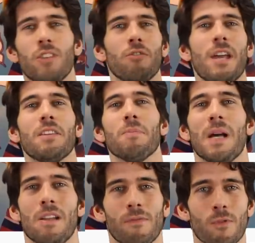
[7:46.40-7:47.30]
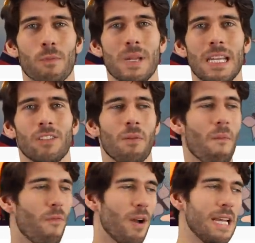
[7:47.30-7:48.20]
so that's about it for me. Some
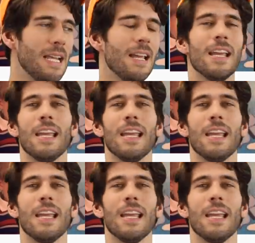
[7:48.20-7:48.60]
funny